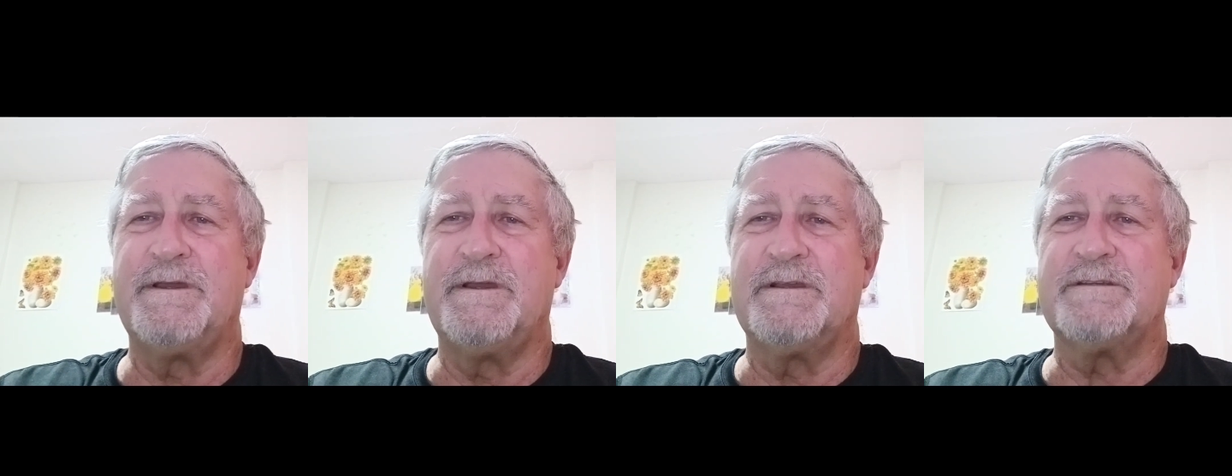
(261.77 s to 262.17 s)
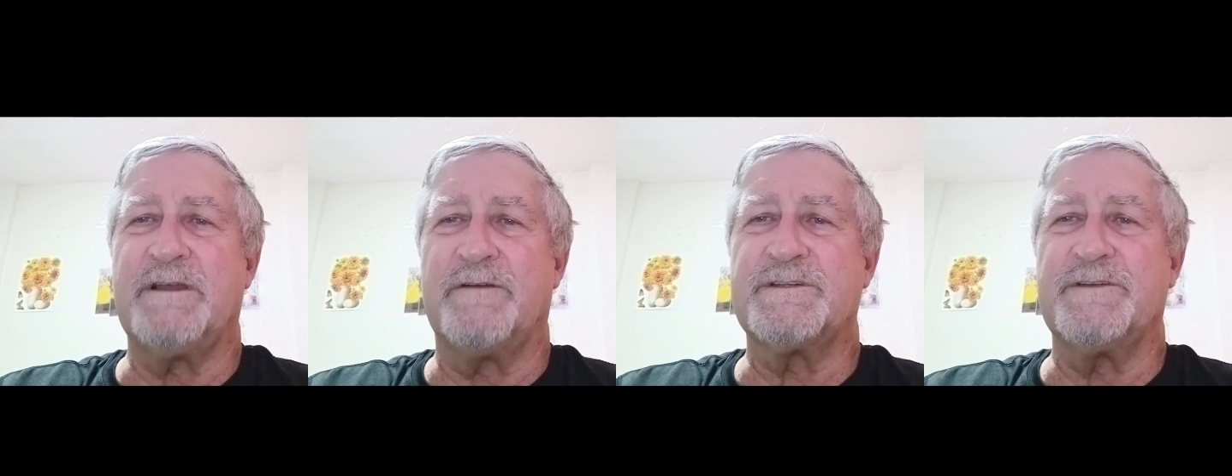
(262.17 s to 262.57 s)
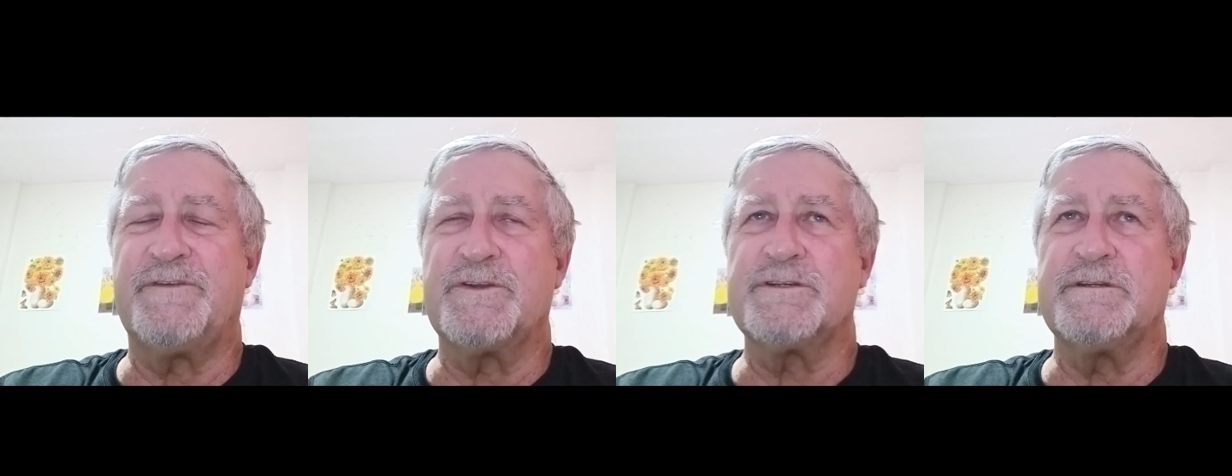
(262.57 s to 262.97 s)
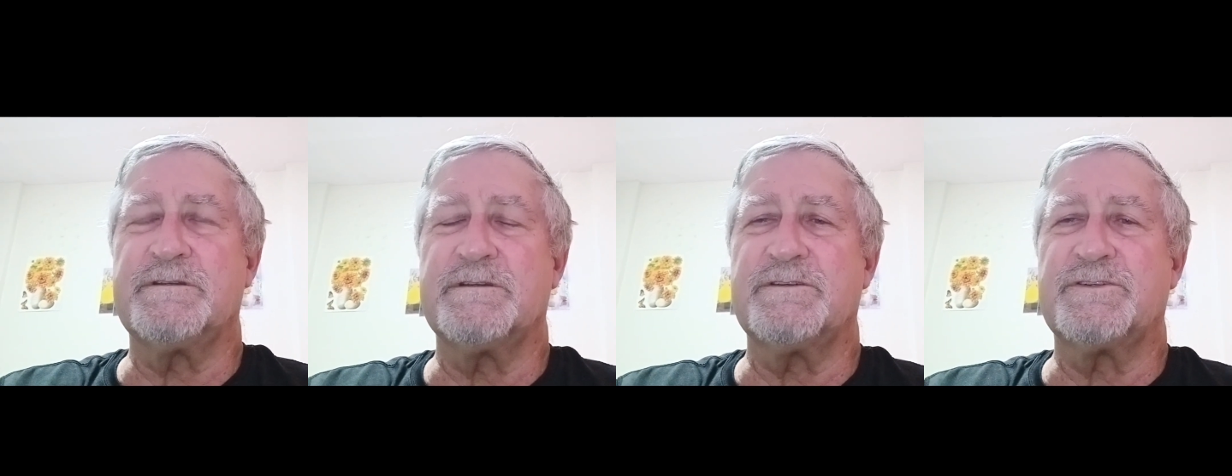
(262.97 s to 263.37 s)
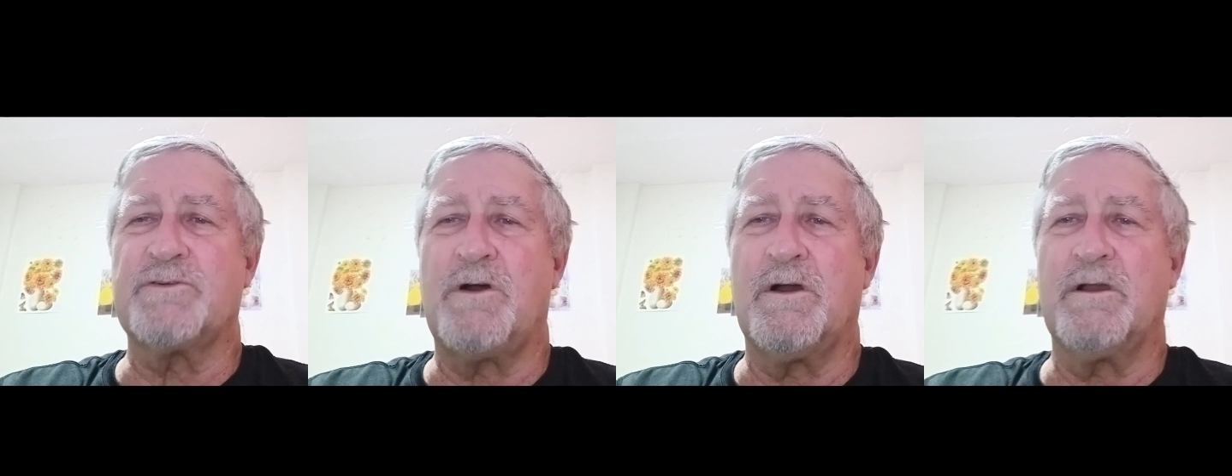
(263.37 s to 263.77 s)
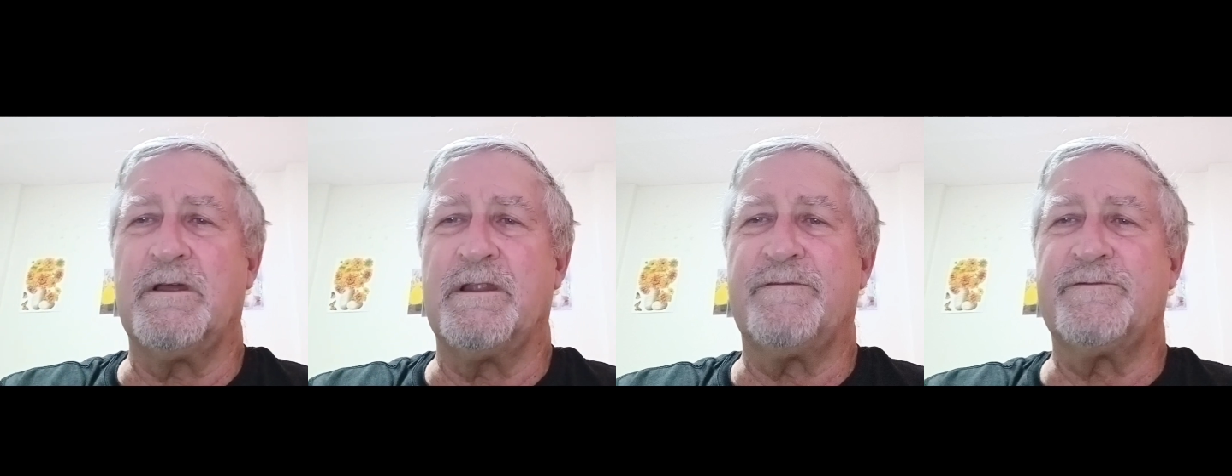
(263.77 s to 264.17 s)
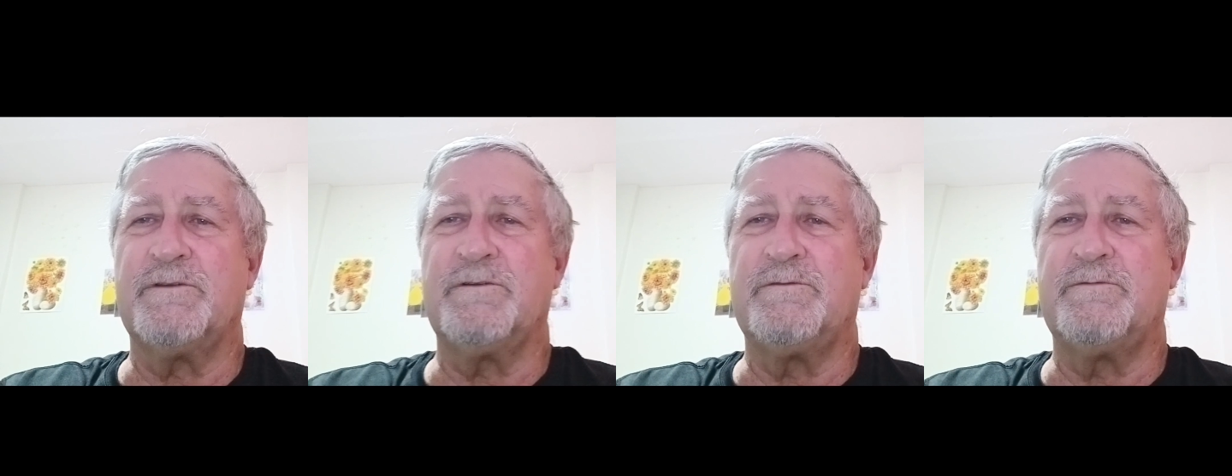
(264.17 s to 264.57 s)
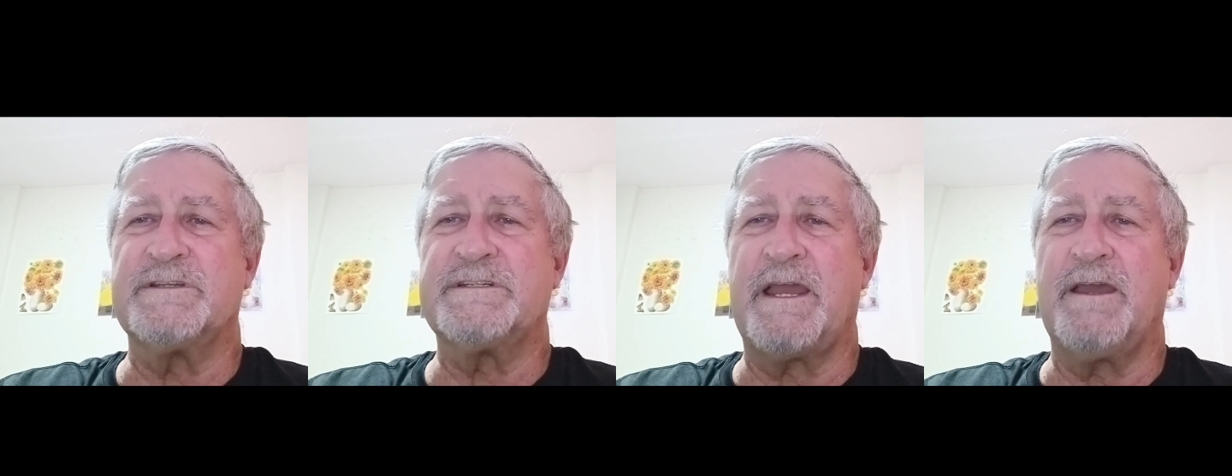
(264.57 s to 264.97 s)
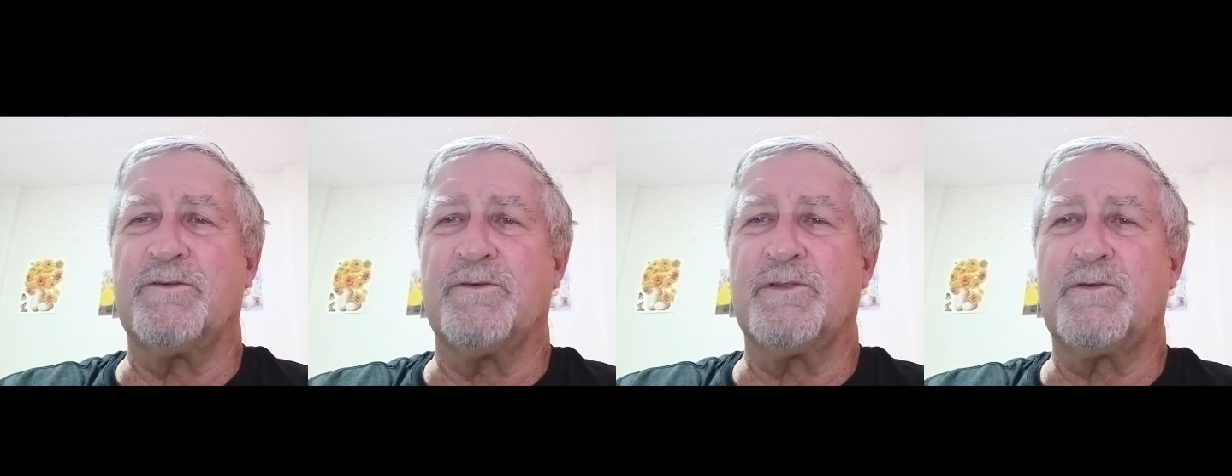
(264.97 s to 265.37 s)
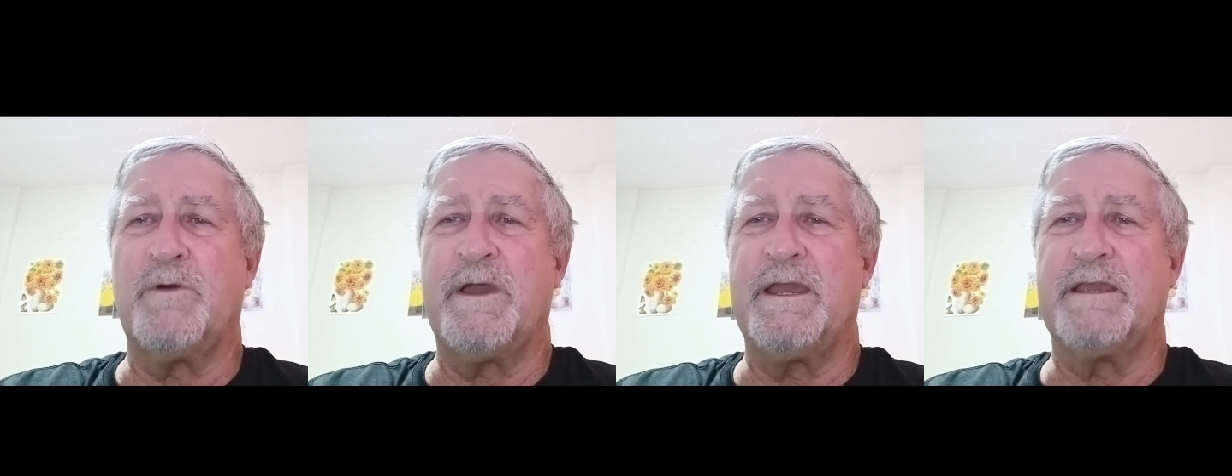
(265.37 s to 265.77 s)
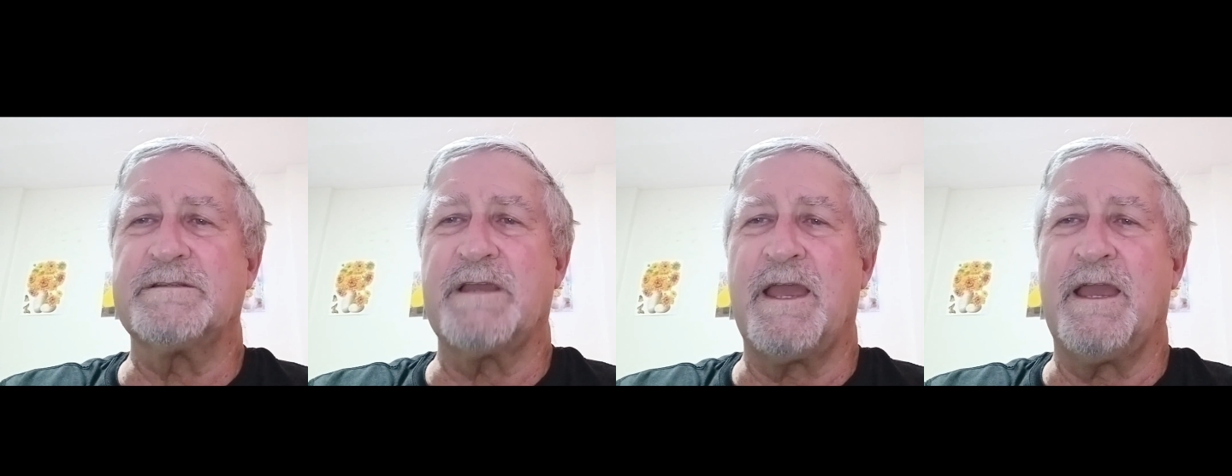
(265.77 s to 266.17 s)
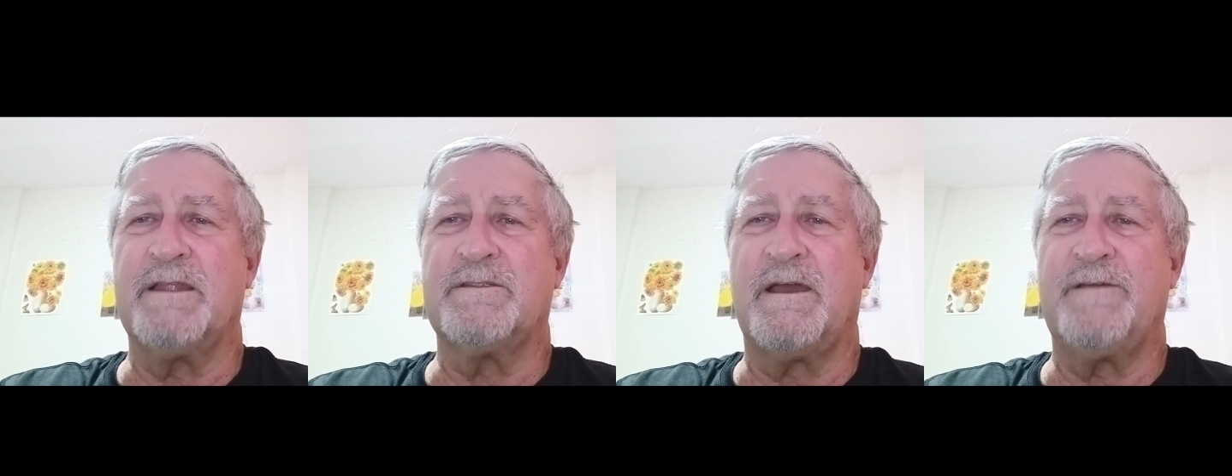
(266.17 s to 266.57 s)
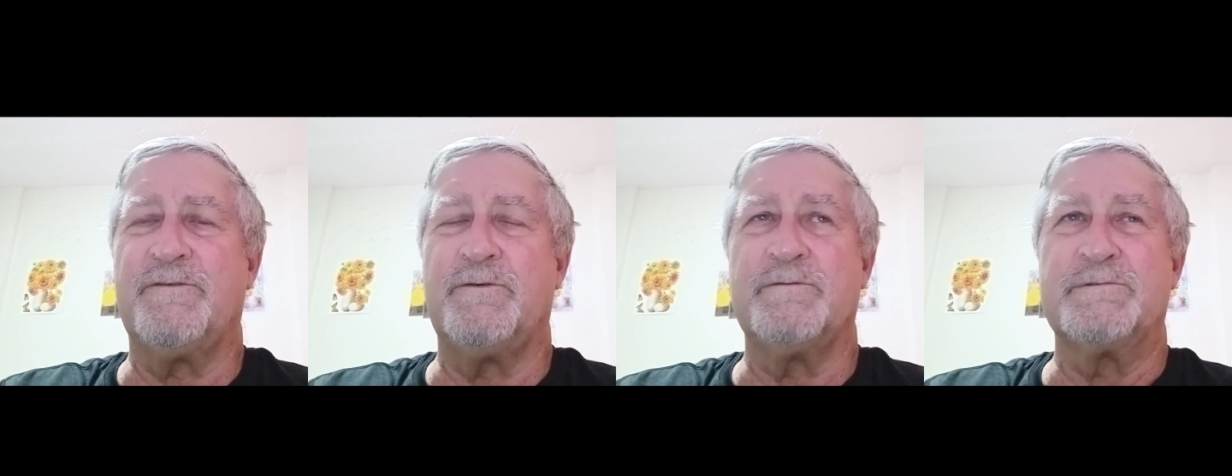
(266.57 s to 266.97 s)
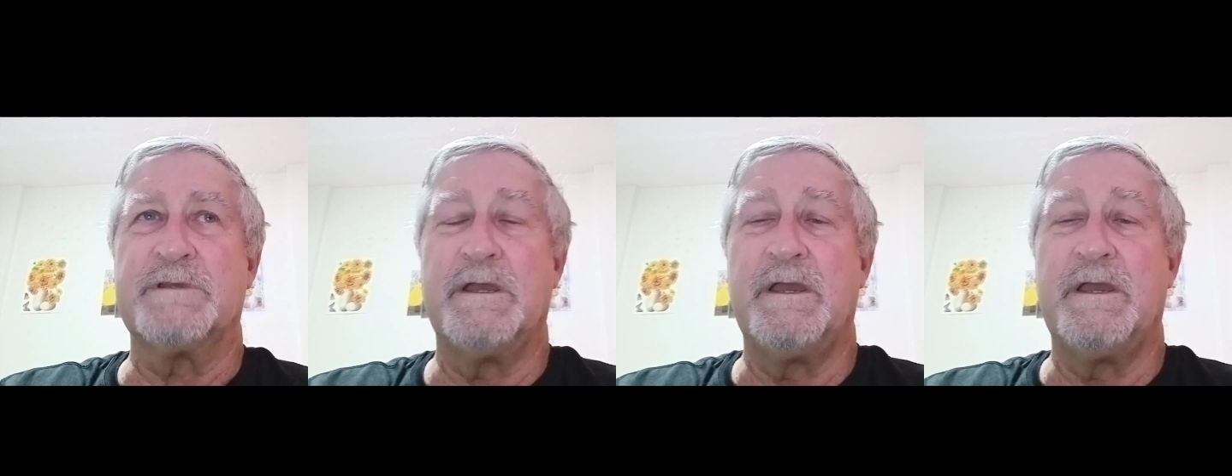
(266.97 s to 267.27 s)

self sufficient, strong enough to withstand earthquakes and typhoons.